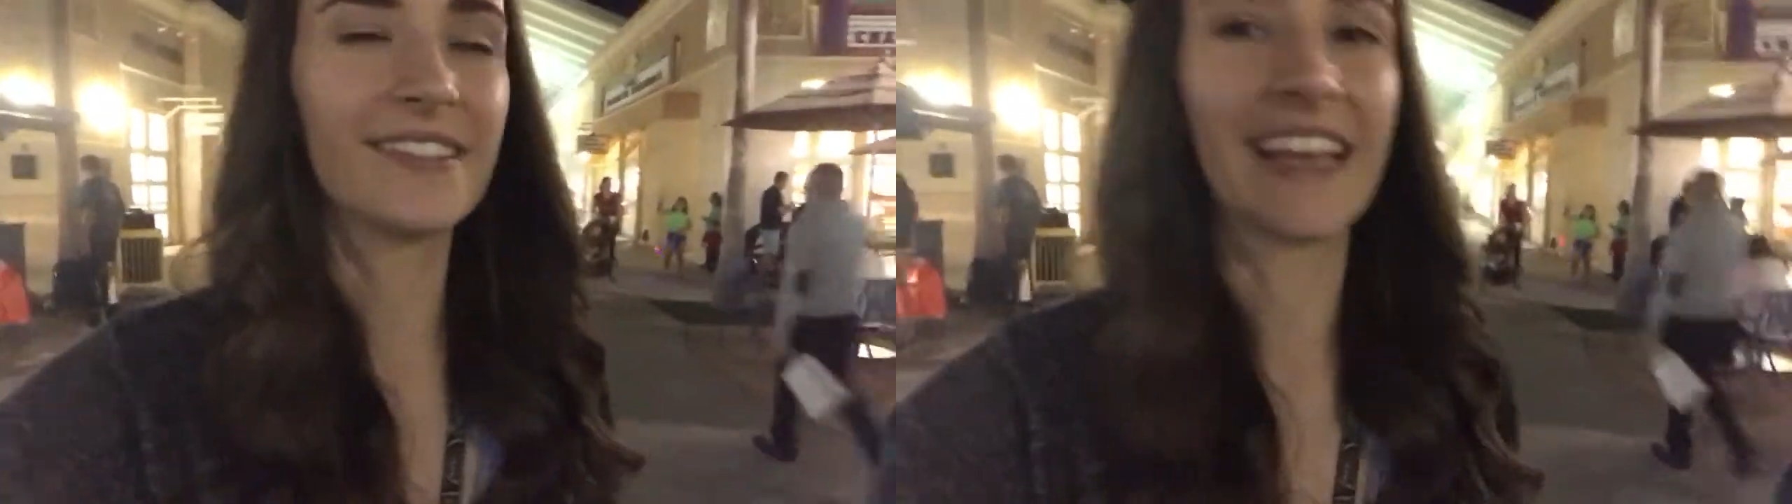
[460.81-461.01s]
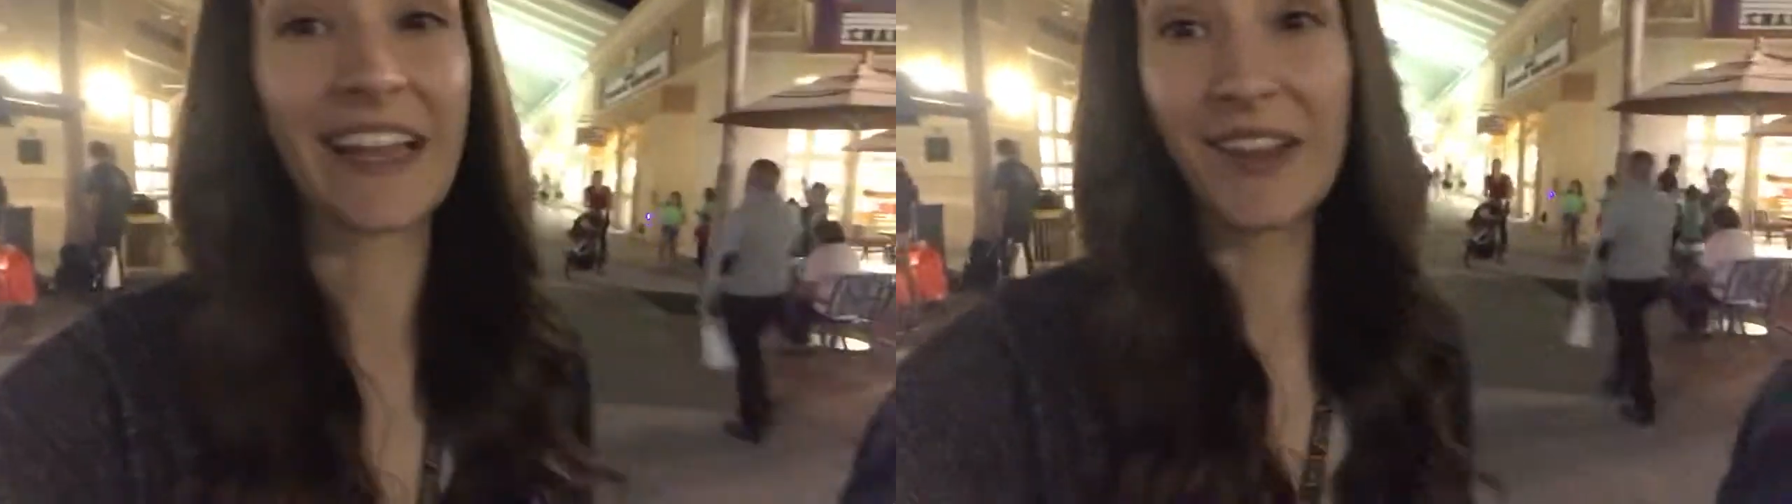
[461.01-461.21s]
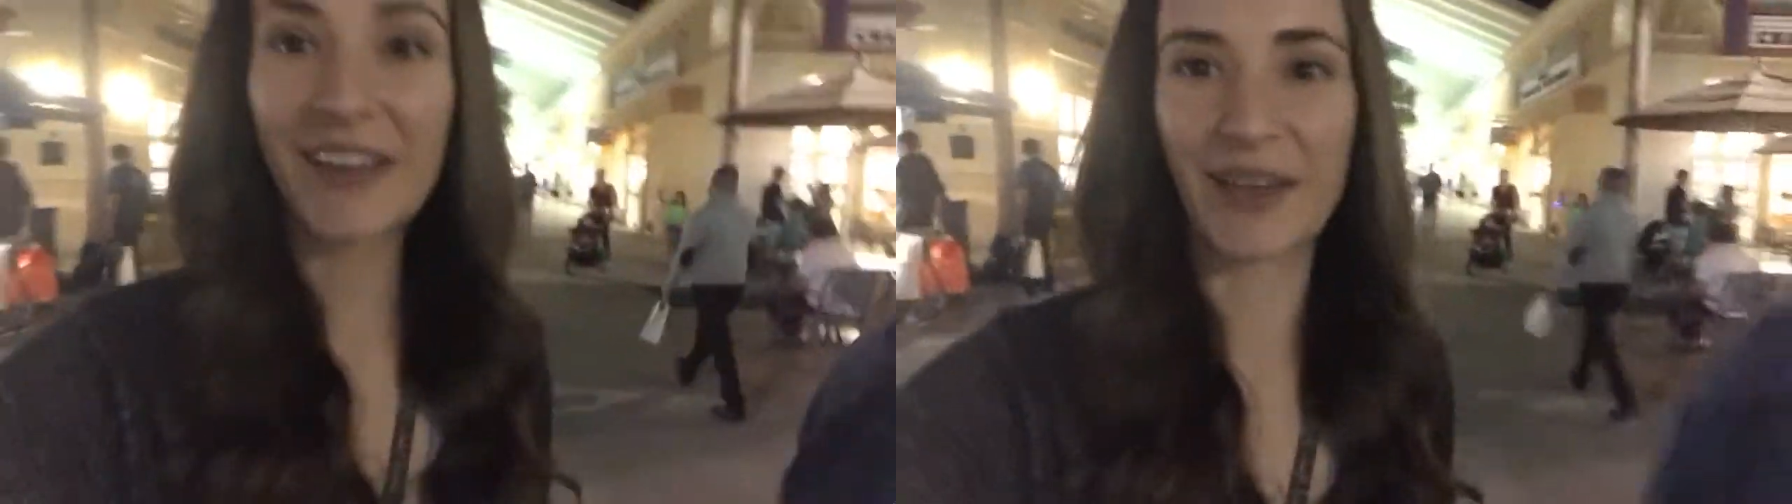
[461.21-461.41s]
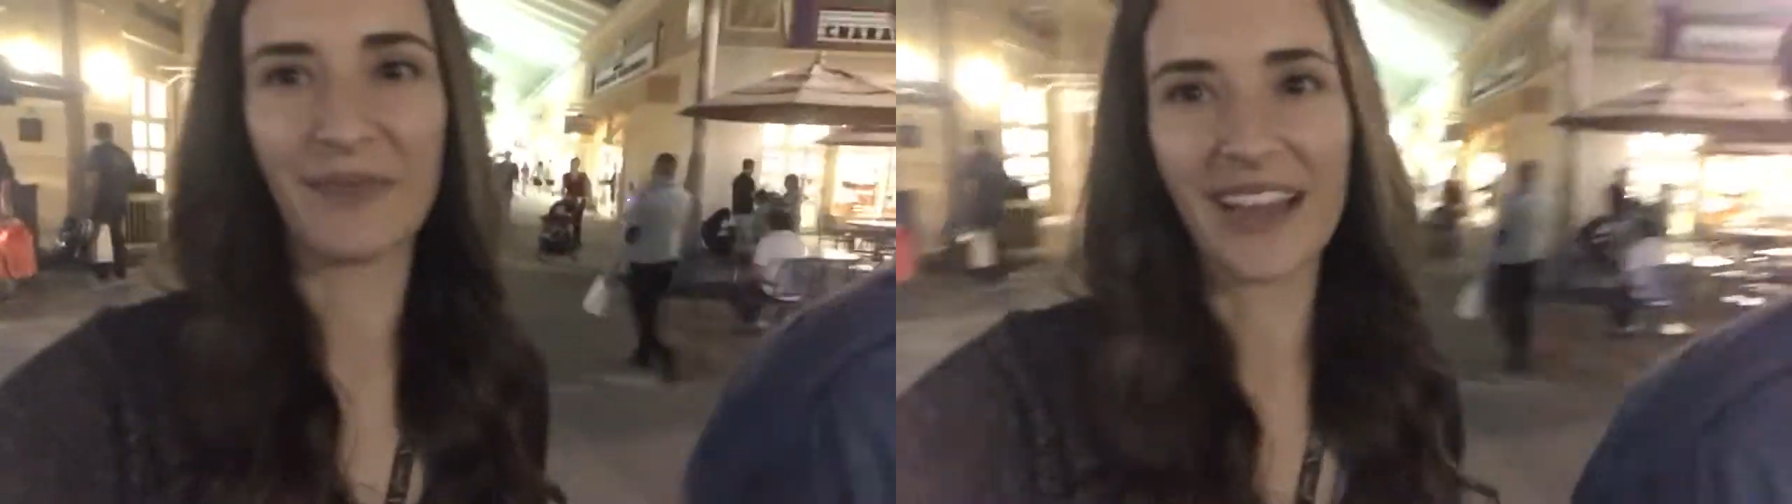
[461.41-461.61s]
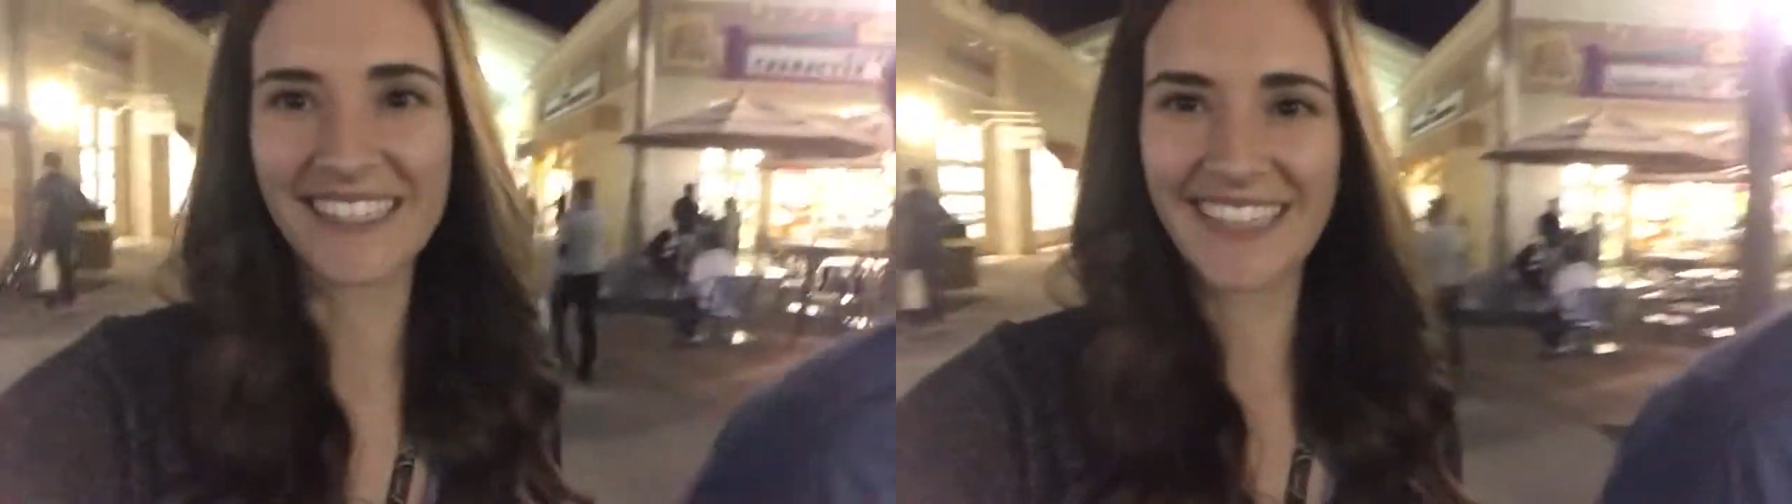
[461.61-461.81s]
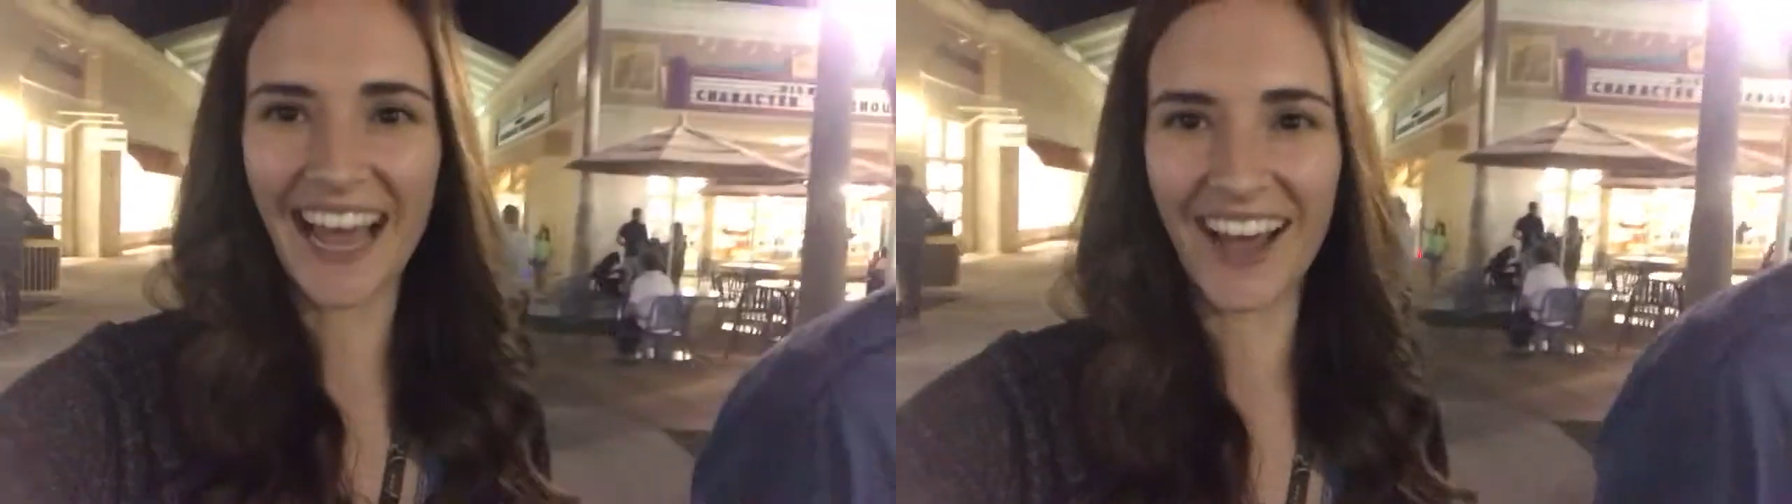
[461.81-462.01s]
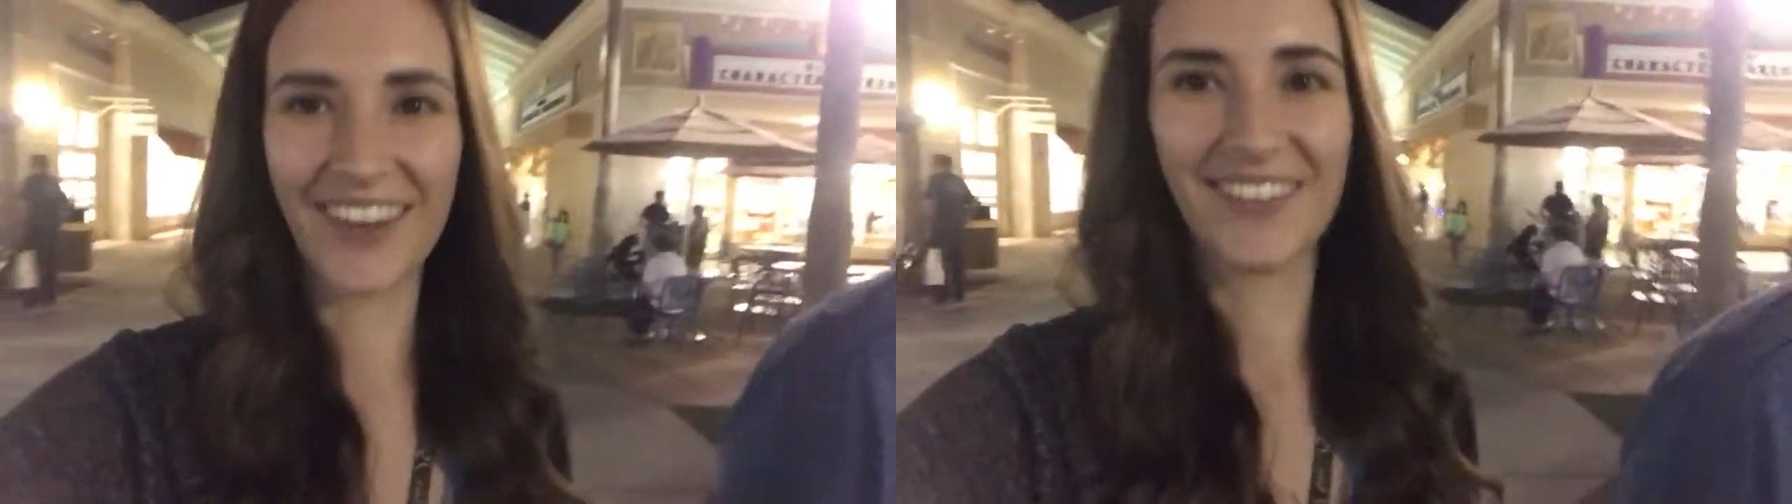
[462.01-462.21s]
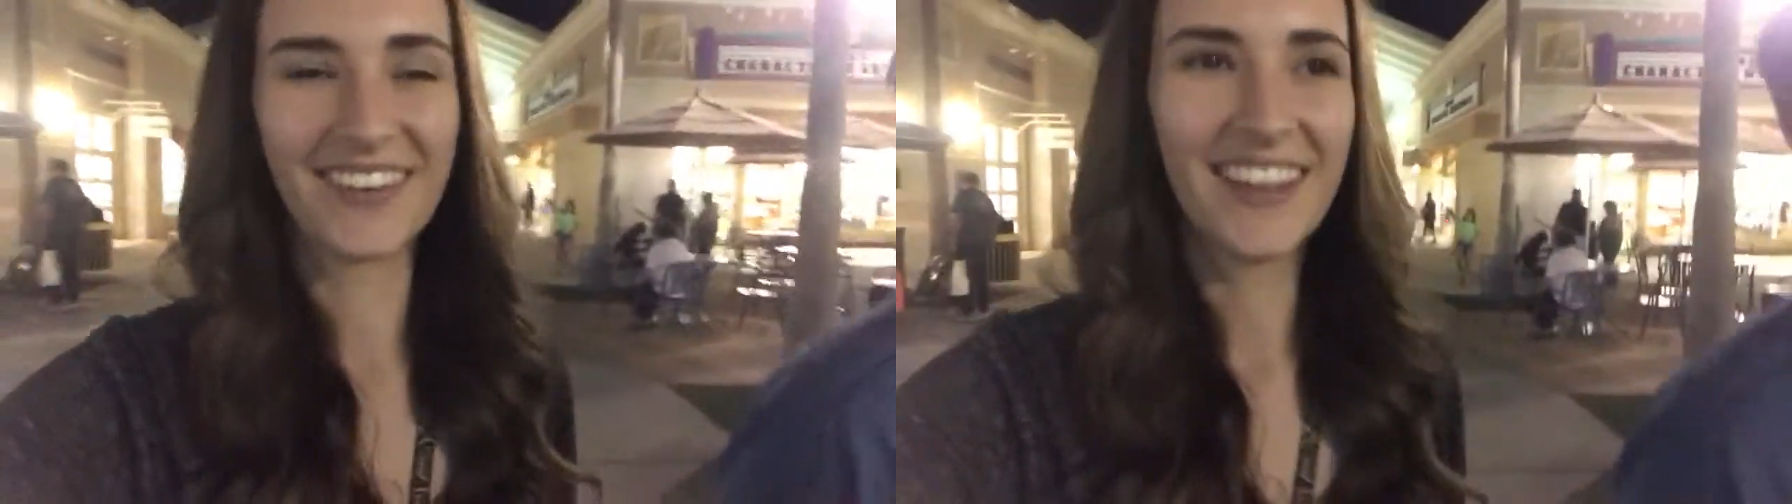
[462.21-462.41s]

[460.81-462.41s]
He's like, look at my stuff.